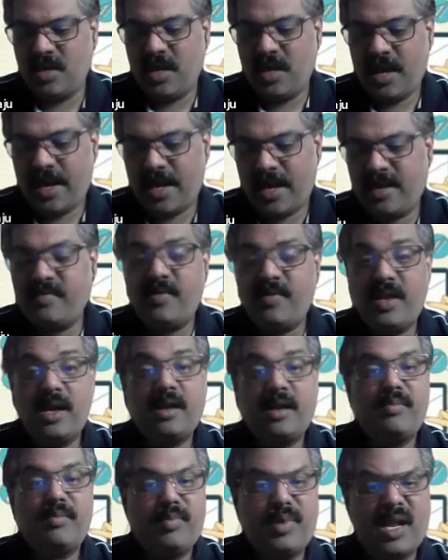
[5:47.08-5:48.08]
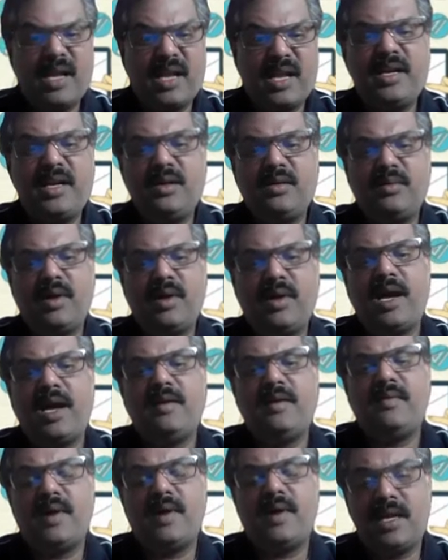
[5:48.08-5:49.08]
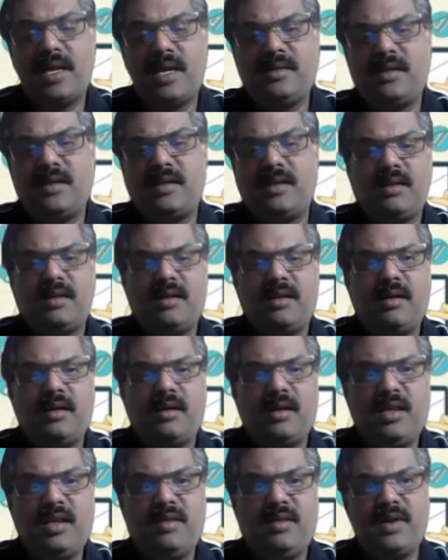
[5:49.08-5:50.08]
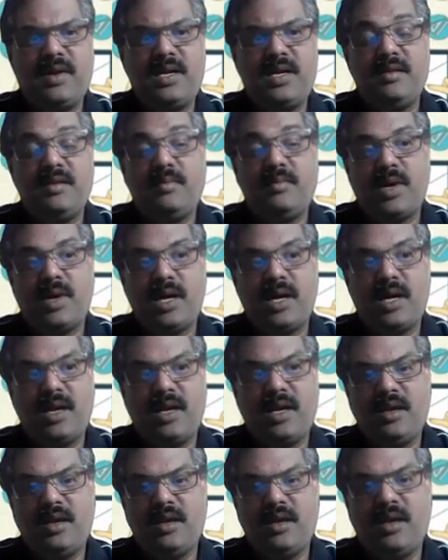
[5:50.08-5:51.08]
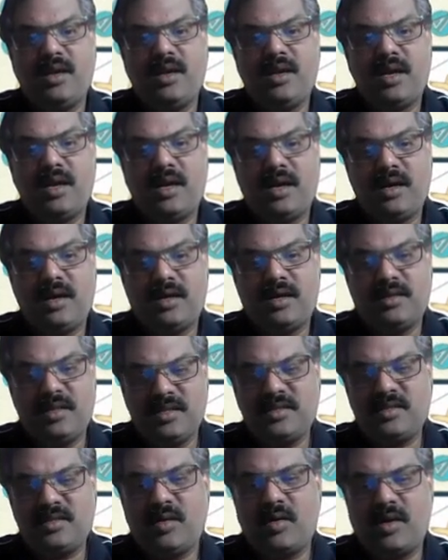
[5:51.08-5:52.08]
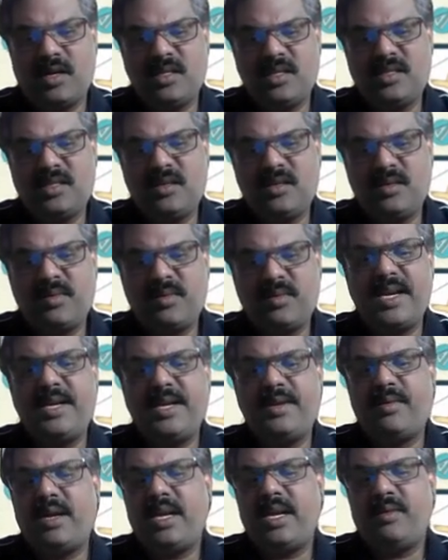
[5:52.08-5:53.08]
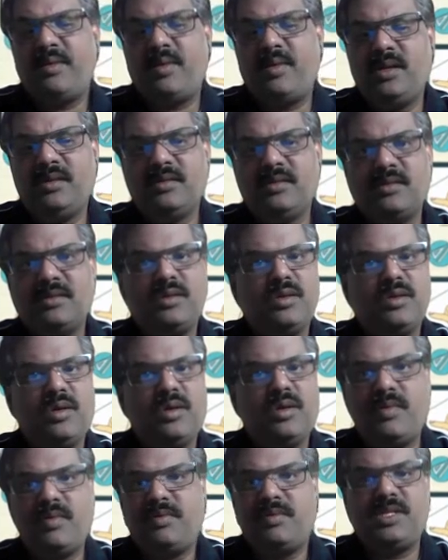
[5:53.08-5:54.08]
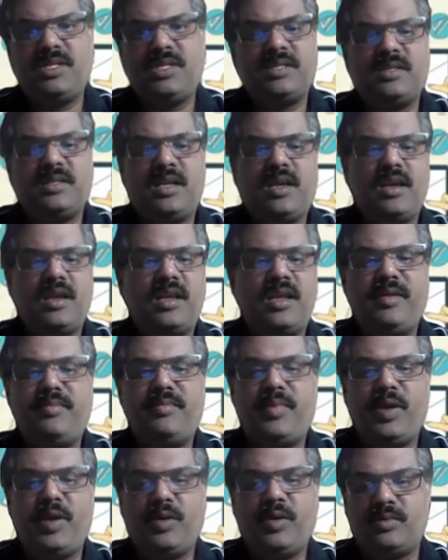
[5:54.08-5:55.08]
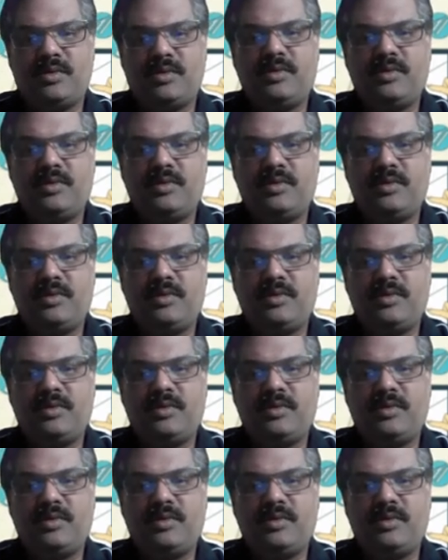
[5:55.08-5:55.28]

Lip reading: And we are planning to have another event by this August 2021. So we will just say keep tuned.